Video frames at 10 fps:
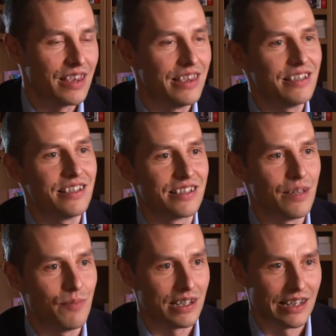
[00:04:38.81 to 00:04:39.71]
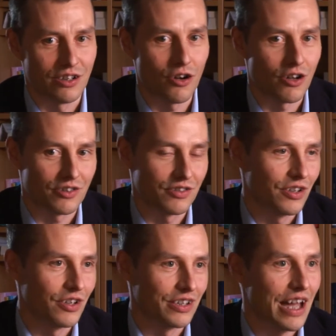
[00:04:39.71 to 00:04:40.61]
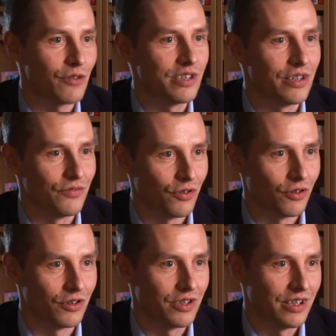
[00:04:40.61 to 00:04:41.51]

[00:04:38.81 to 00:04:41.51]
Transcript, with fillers: This is typically not accounted for